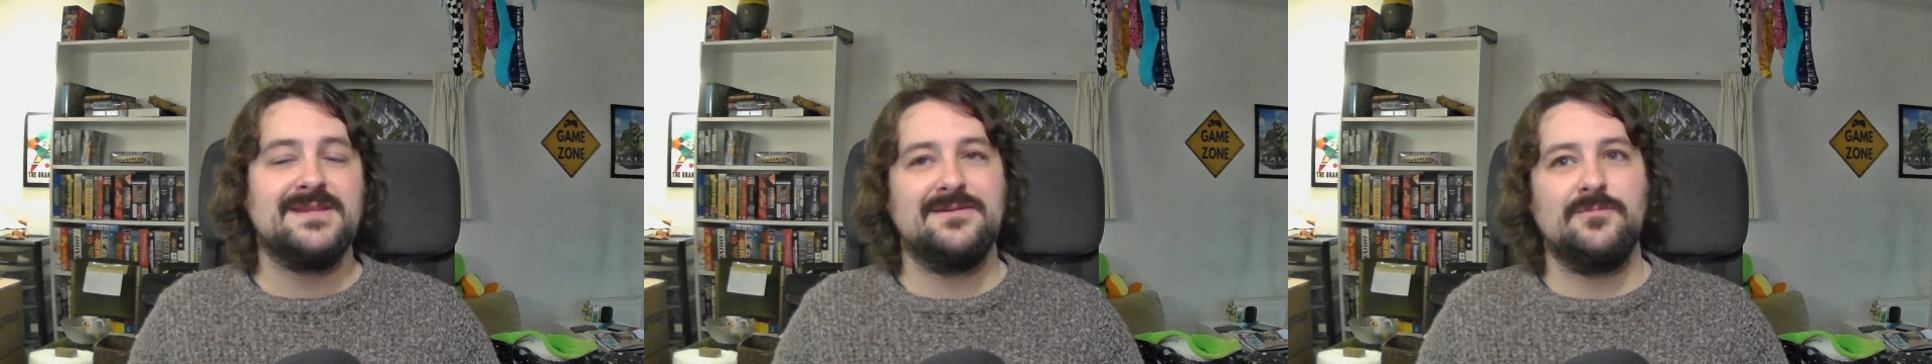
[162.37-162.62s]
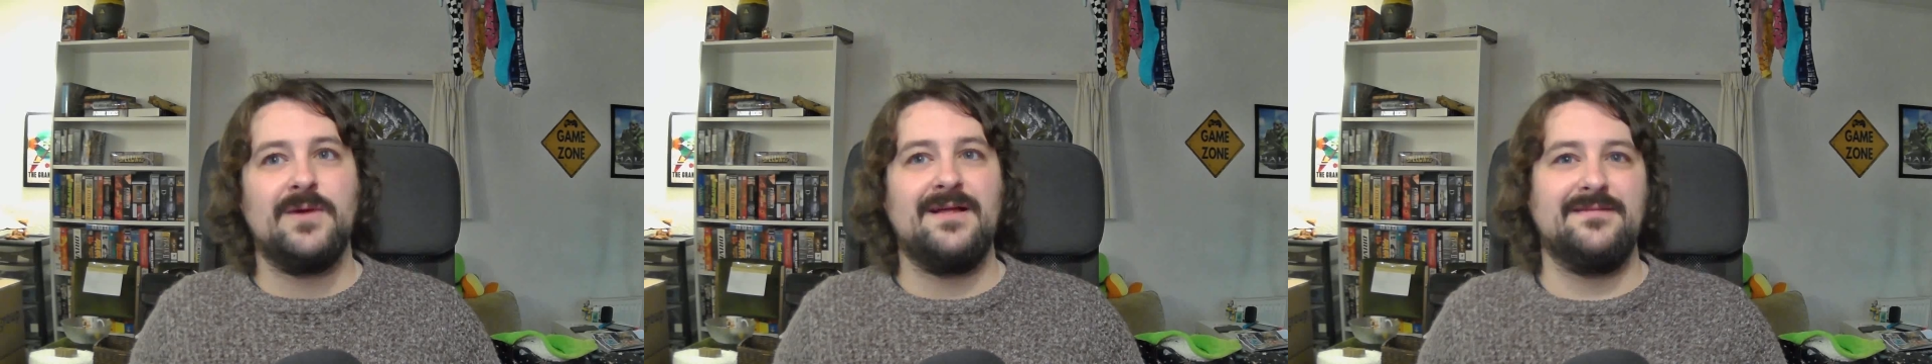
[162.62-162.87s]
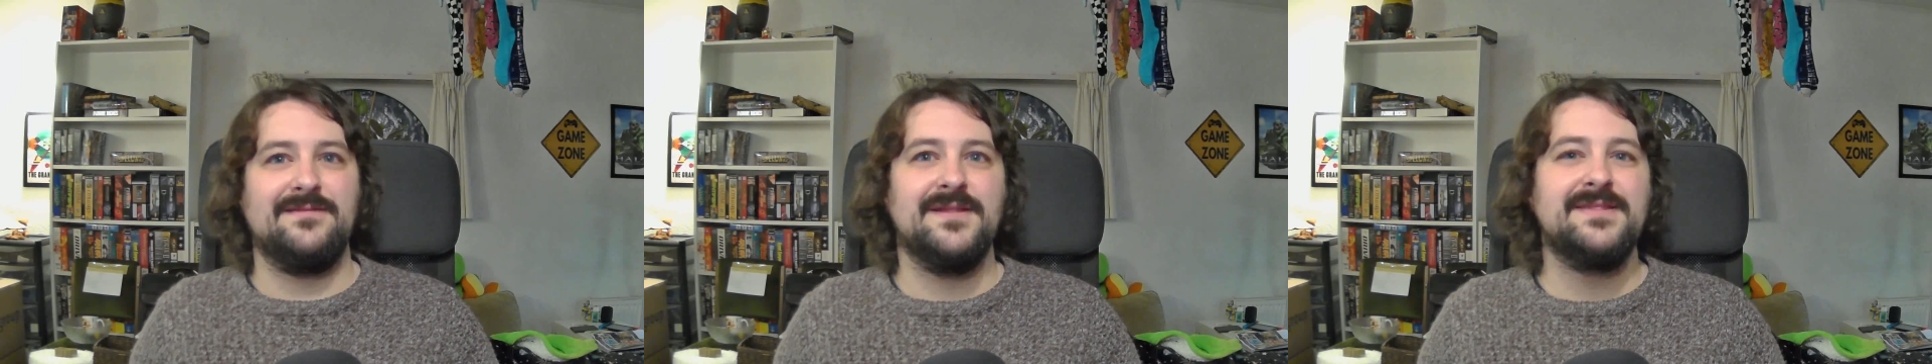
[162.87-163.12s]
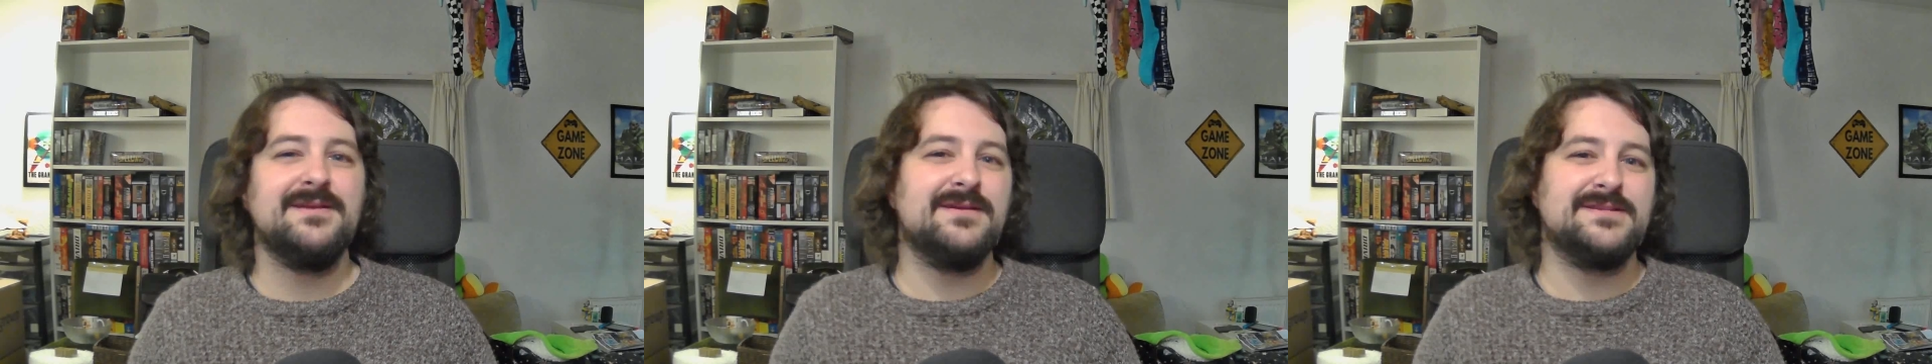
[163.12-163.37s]
well, the
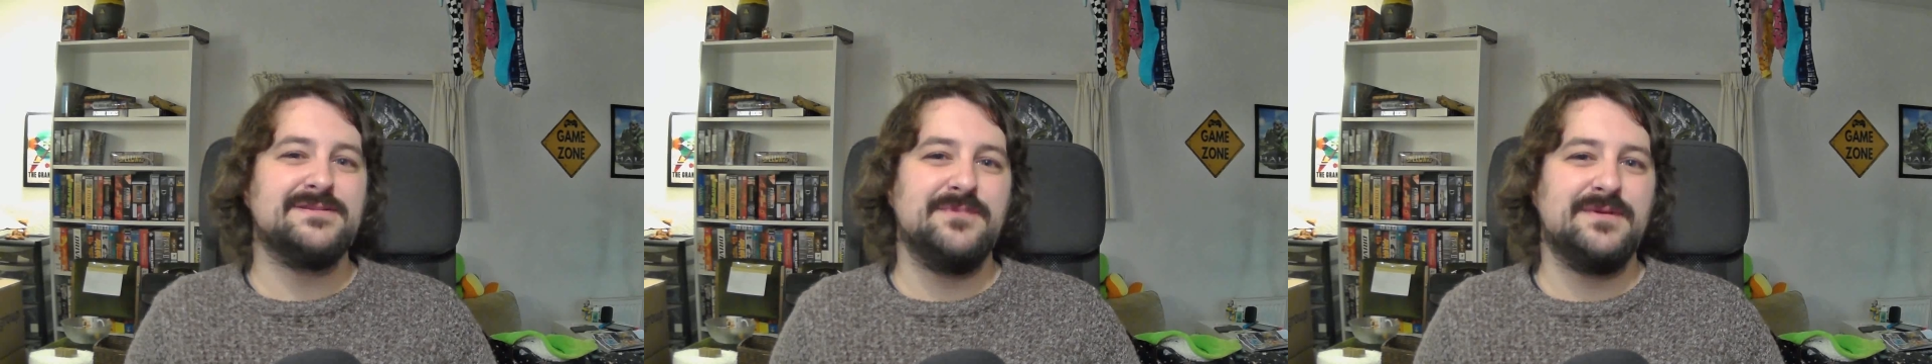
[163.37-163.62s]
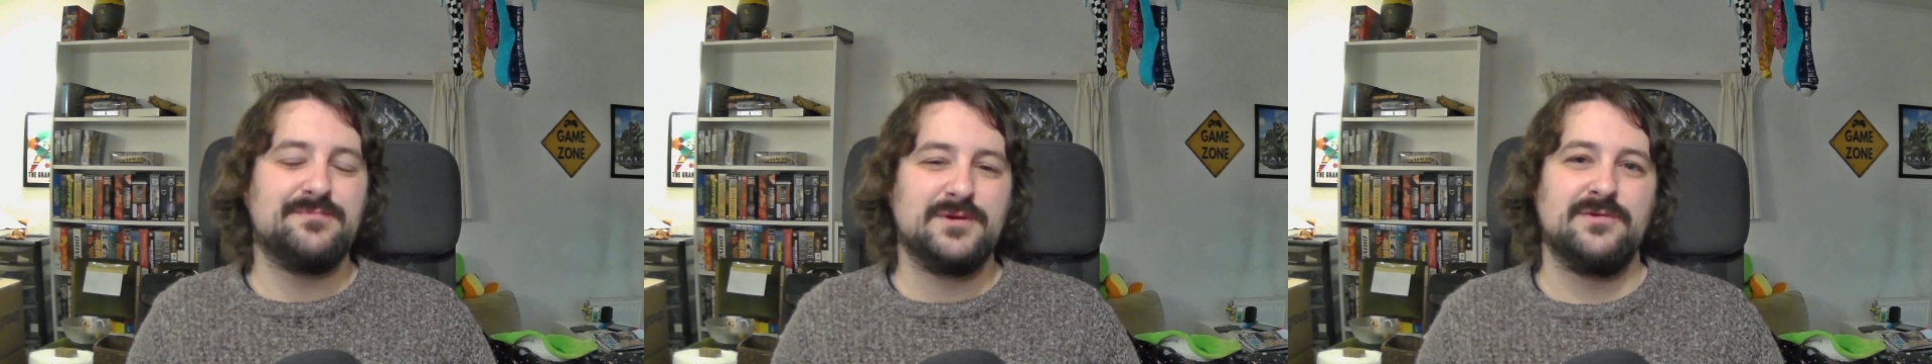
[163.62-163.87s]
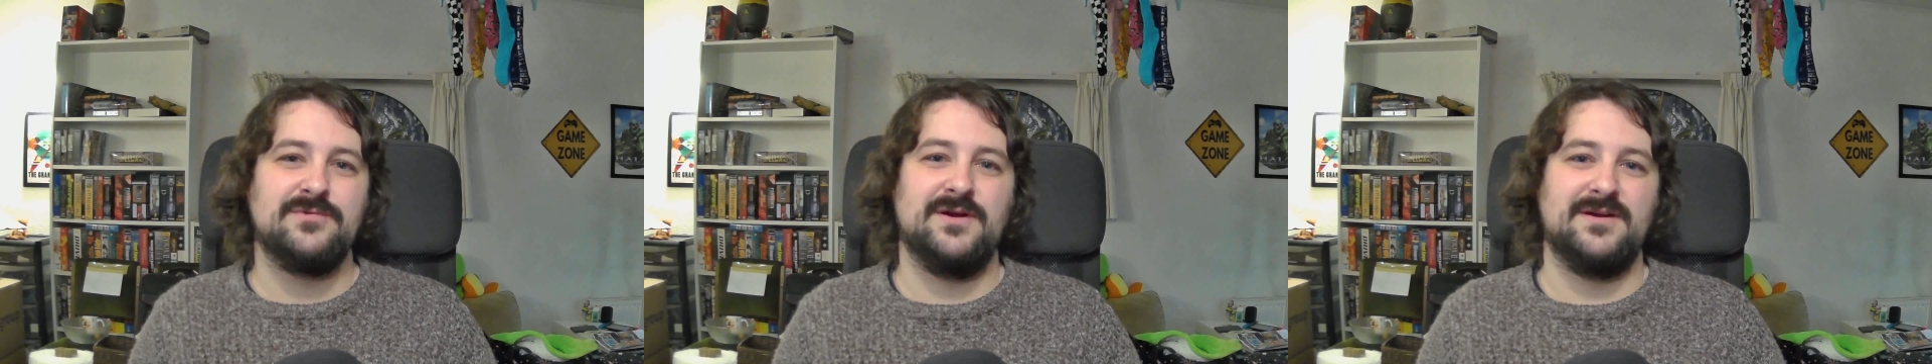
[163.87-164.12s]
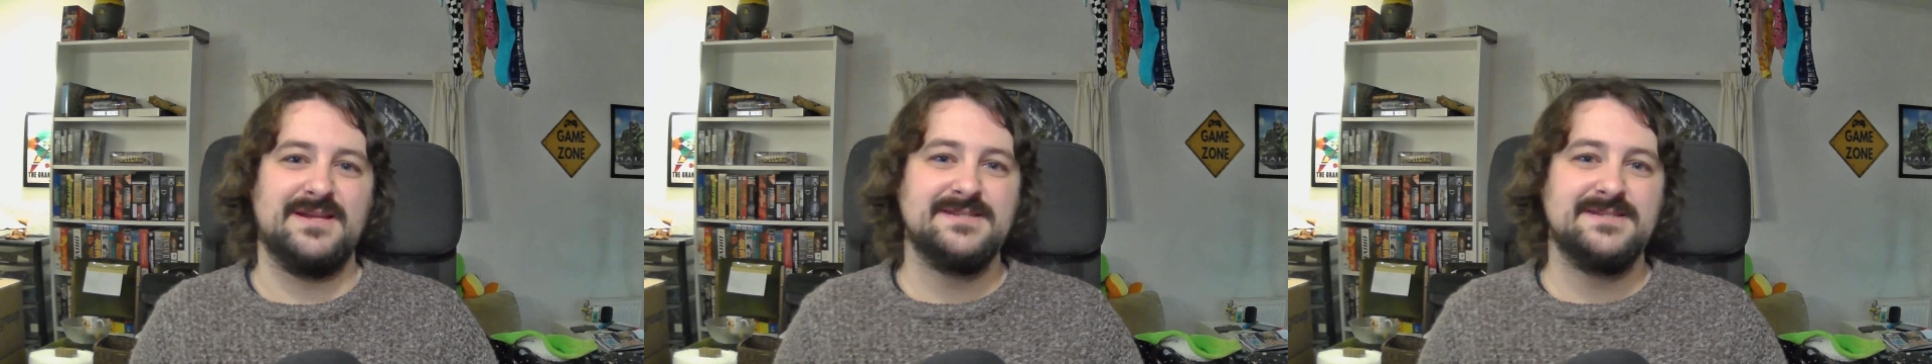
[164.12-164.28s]
thing is with prog rock,